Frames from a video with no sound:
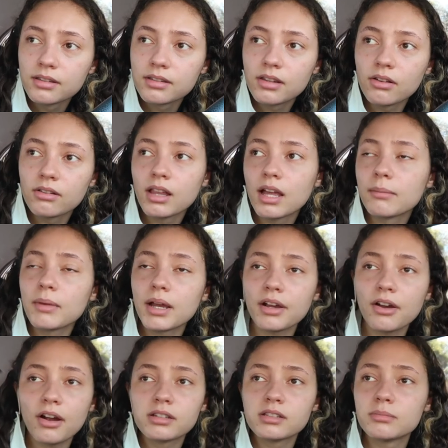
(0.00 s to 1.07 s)
So like my
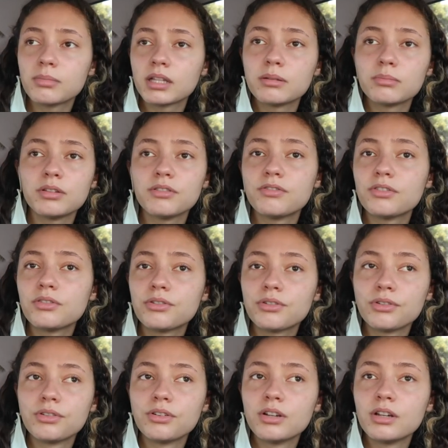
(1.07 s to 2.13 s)
cart's about to be
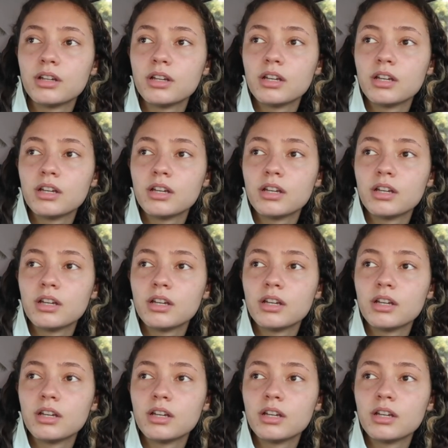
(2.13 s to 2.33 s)
full.